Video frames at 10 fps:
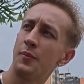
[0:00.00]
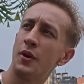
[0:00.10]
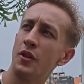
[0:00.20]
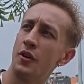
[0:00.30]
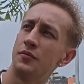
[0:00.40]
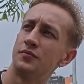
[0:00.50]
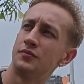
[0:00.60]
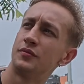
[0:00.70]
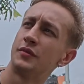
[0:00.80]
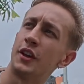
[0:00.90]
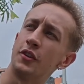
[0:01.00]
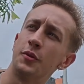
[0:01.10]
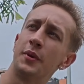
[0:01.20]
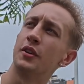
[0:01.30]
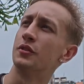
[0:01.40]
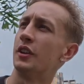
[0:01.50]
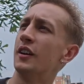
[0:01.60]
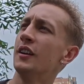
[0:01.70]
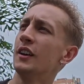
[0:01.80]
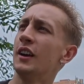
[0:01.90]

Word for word: Perdón, tengo una pregunta.